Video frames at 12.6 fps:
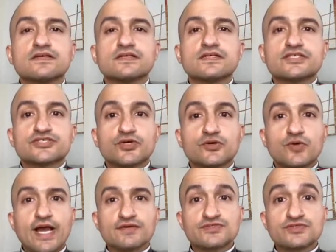So
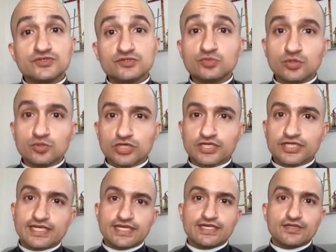how Zoom will work
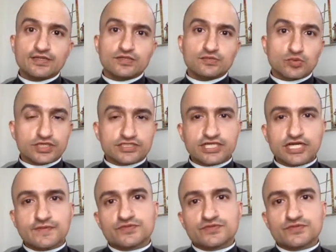in workshops